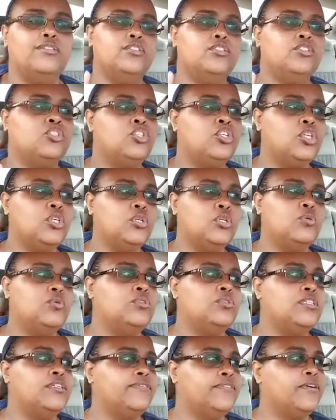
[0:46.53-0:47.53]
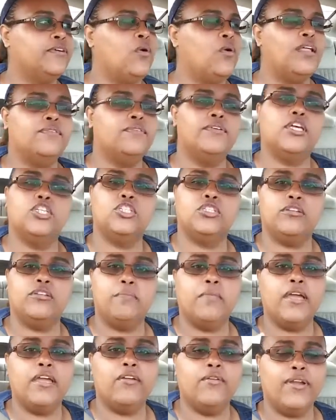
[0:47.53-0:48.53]
two different qualifications of
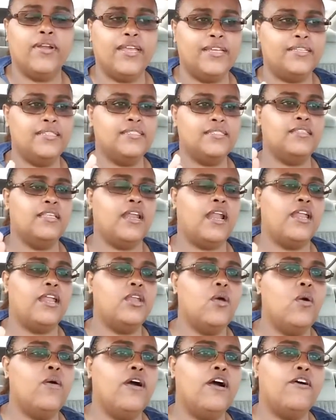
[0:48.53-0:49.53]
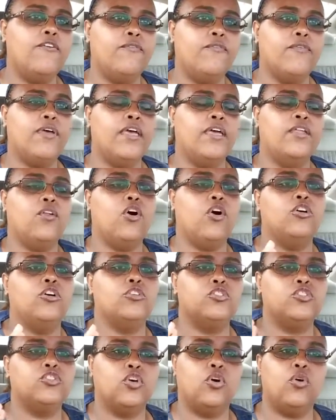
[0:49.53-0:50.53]
migraines that I know of, and
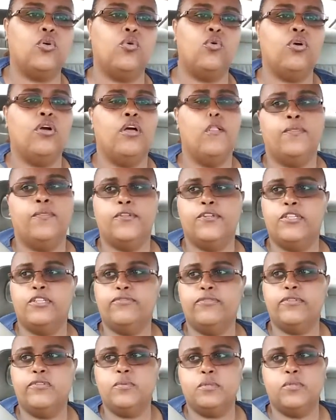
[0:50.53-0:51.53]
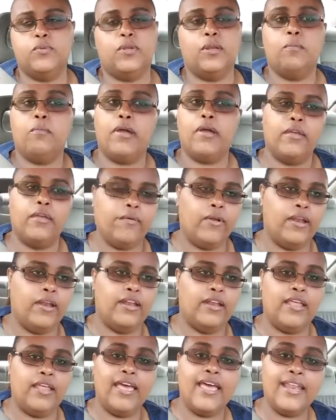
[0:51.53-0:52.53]
also the difference between a migraine
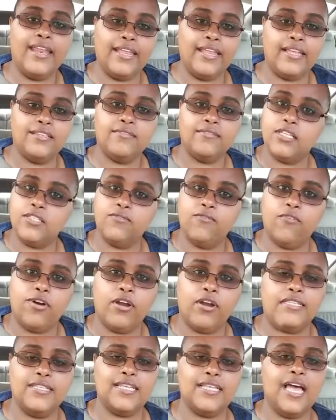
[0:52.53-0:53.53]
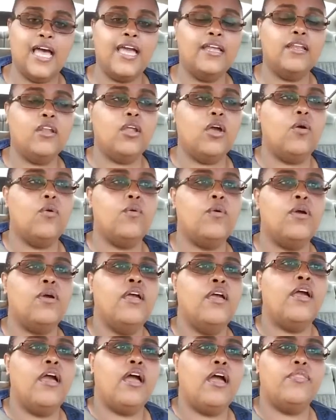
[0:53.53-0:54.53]
and a headache as far as I know.
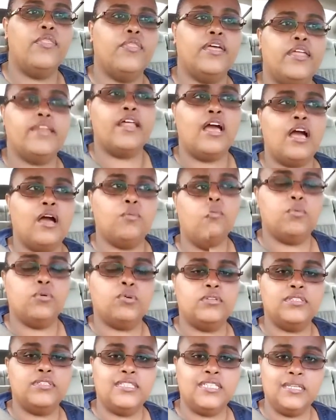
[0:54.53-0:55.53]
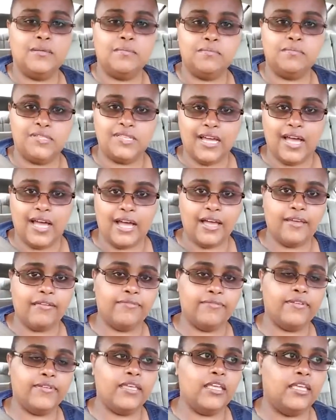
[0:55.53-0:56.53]
And then I will deep dive
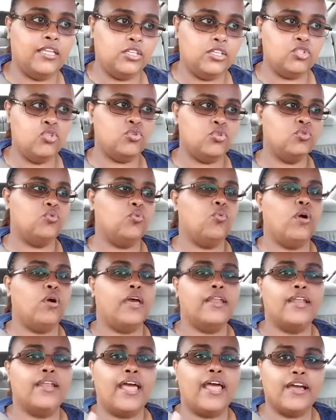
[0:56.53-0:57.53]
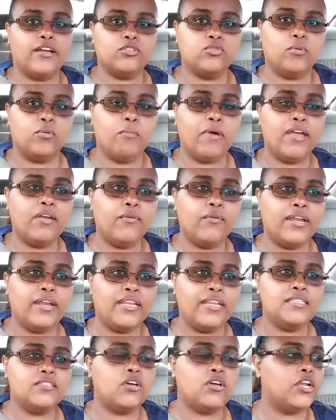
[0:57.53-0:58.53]
into what an actual migraine
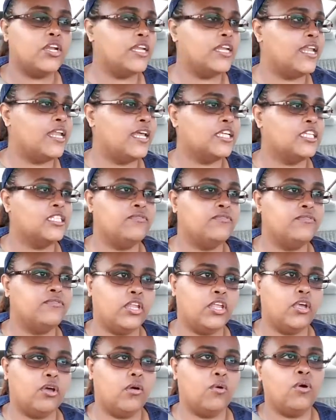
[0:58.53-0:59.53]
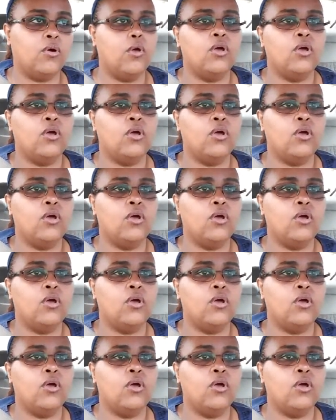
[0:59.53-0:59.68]
is on our next video,